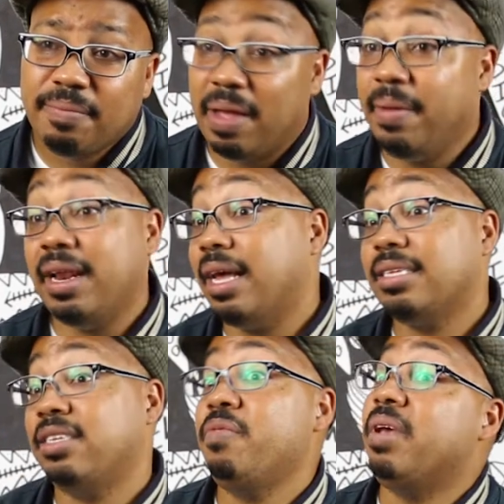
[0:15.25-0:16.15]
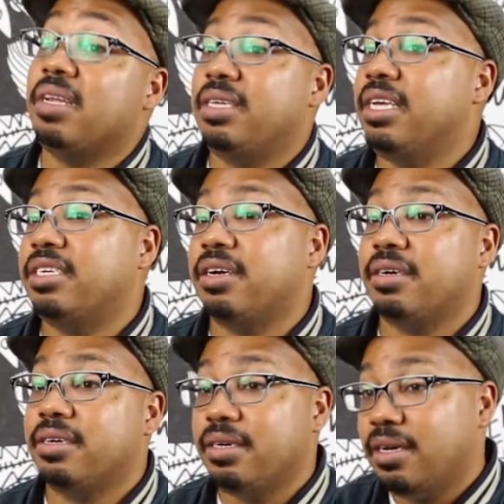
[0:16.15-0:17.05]
Maybe and I could still be a
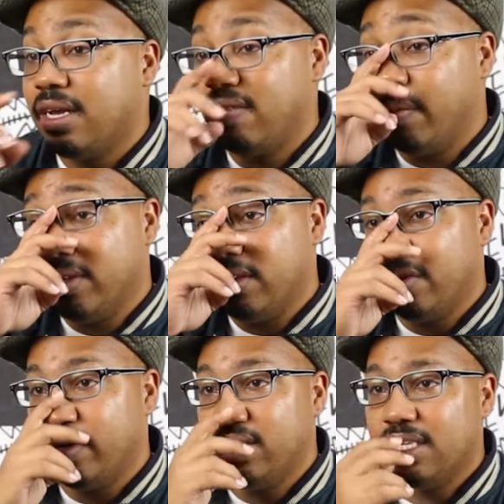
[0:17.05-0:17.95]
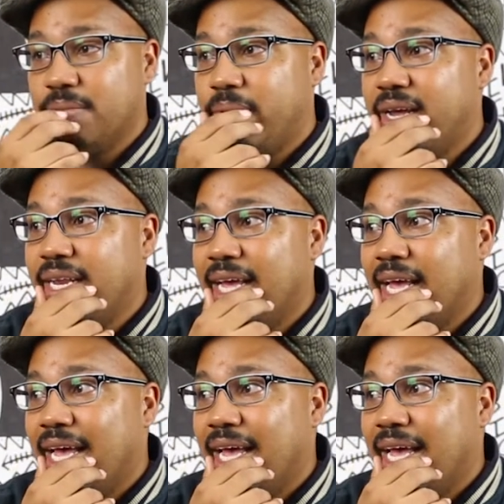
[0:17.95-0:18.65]
teacher if I wasn't doing this. But